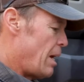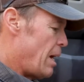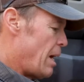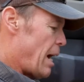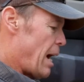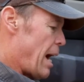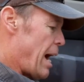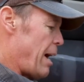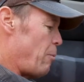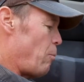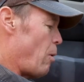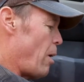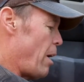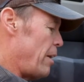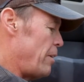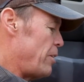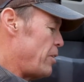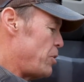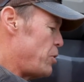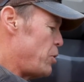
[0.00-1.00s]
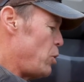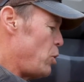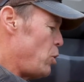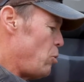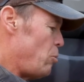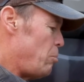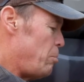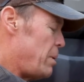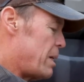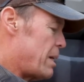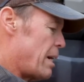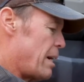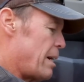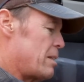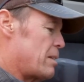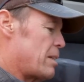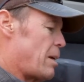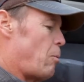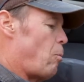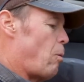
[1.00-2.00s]
I wanted the tube
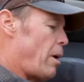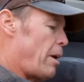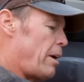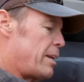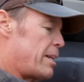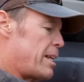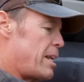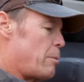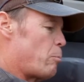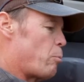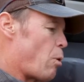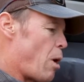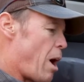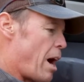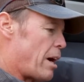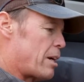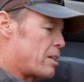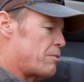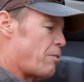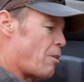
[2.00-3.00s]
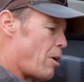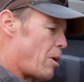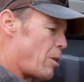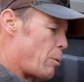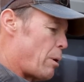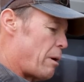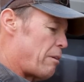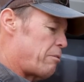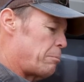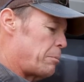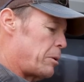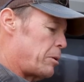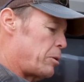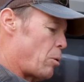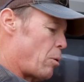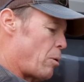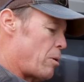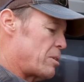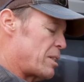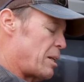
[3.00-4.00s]
because I wanted to keep rocks farther away from the
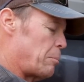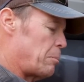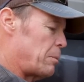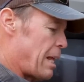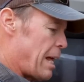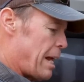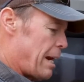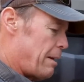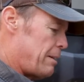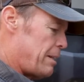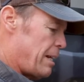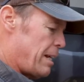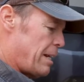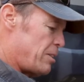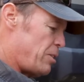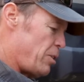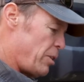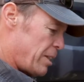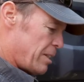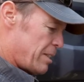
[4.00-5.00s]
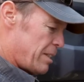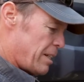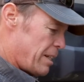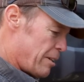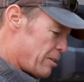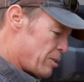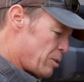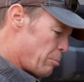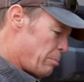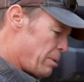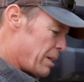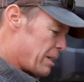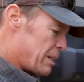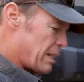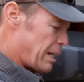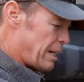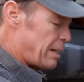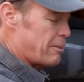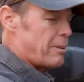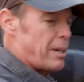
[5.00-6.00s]
doors, and I'm glad I did. As you can see, there's a big
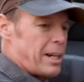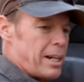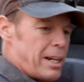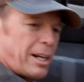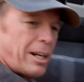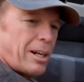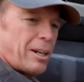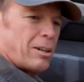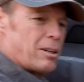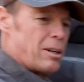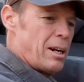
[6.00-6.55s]
dent right here.